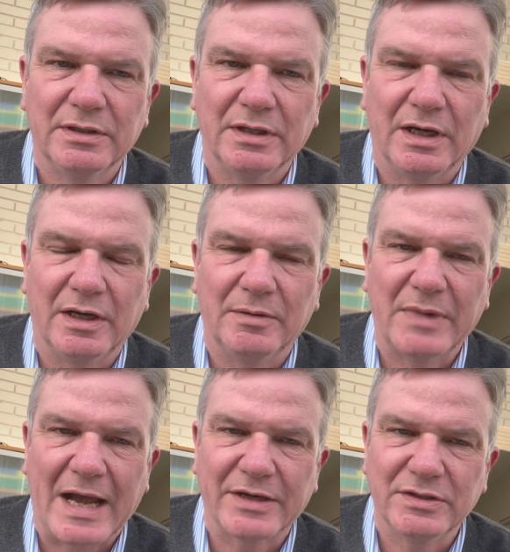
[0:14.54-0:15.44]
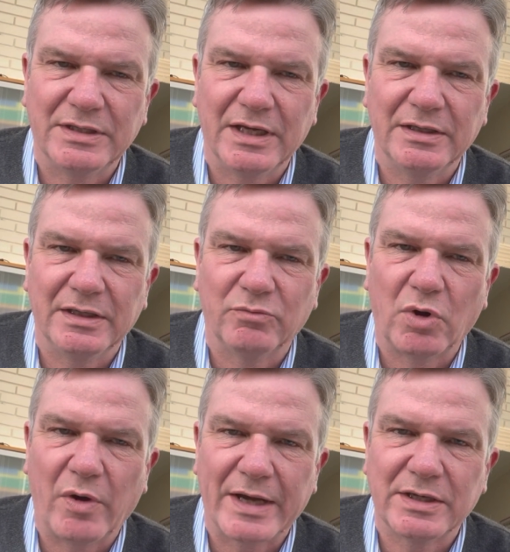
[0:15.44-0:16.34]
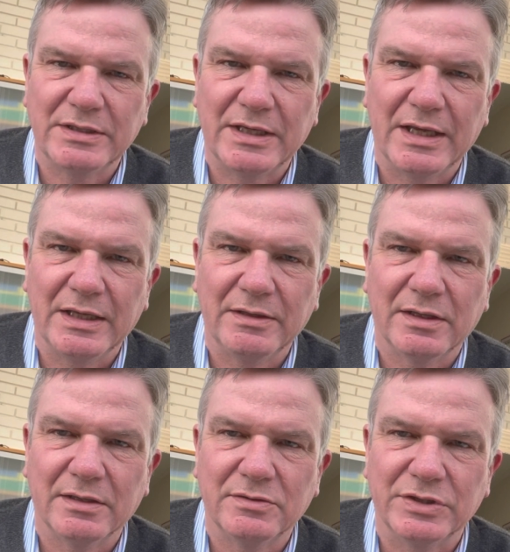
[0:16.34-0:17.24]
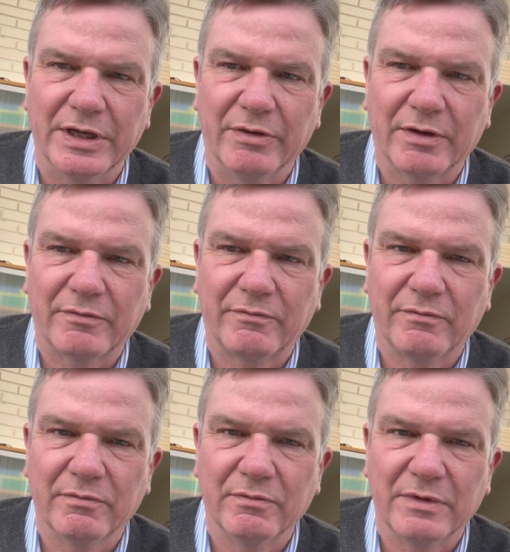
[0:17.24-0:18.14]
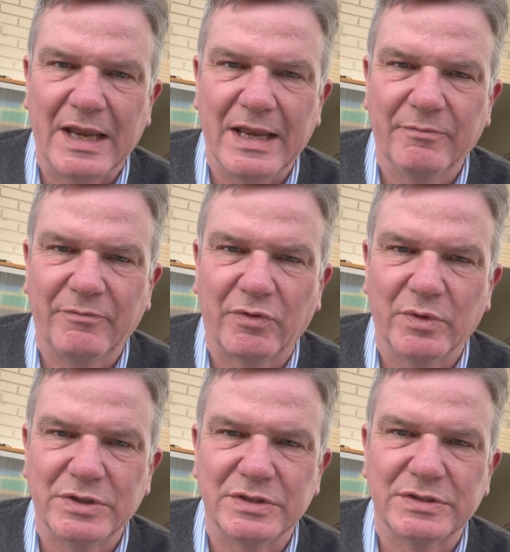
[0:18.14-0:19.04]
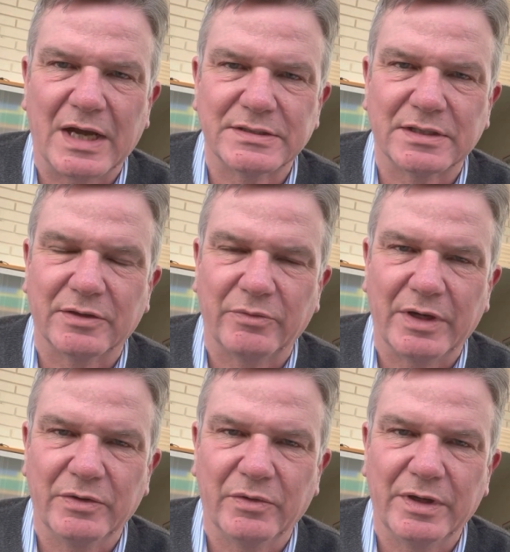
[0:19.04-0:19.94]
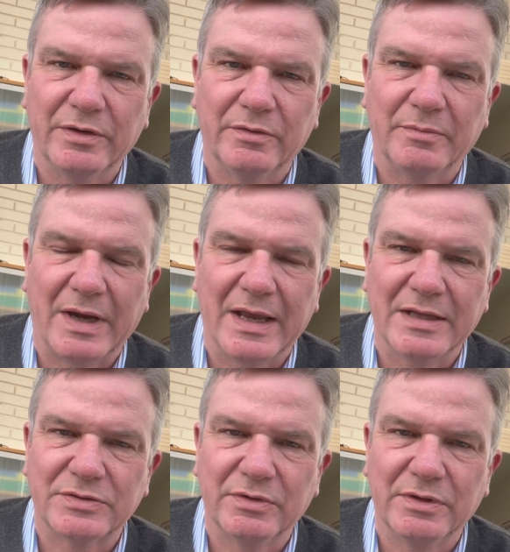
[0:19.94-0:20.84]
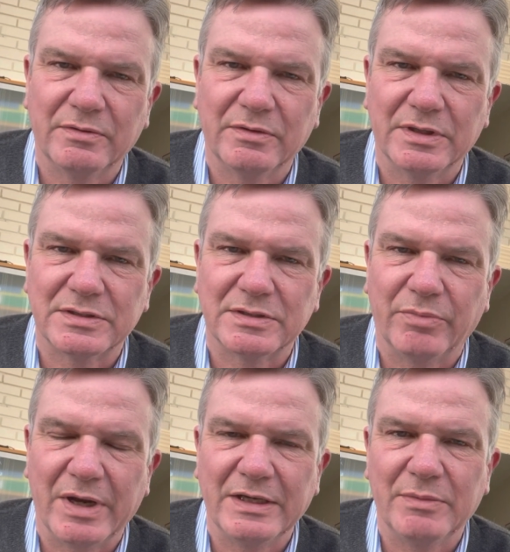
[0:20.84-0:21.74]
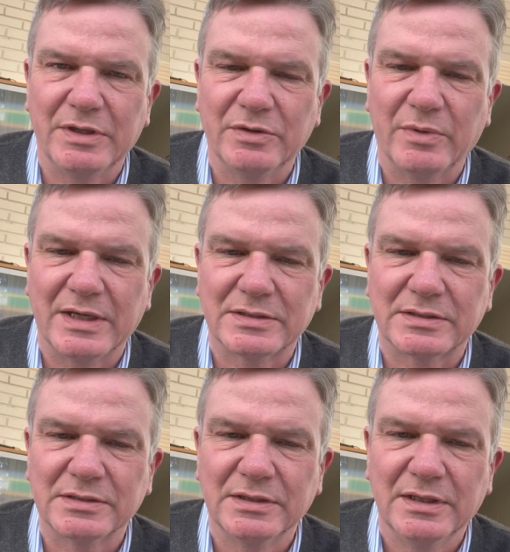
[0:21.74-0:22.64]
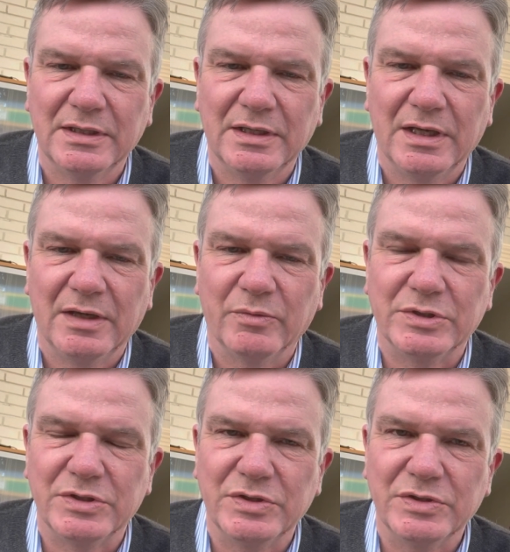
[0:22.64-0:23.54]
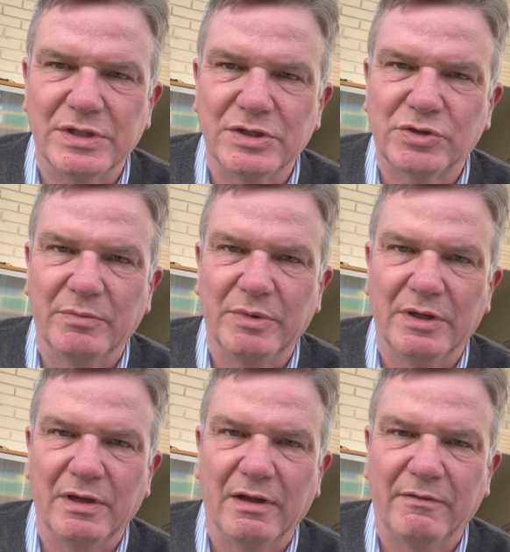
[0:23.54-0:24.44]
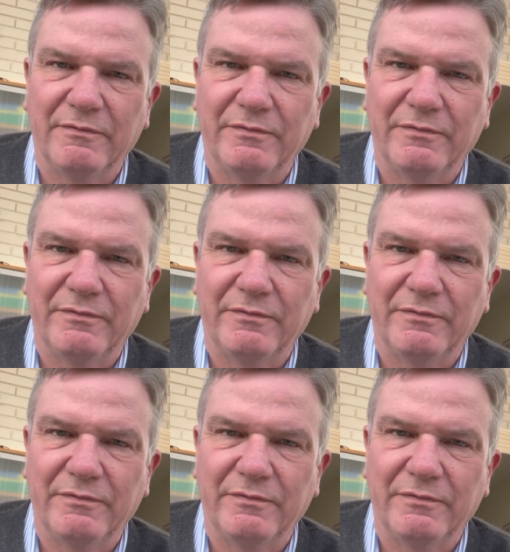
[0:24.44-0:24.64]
Accutane and Roaccutane, the generic name for which is isotretinoin, or mianserin is the brand name in the U.S., which is used in the treatment of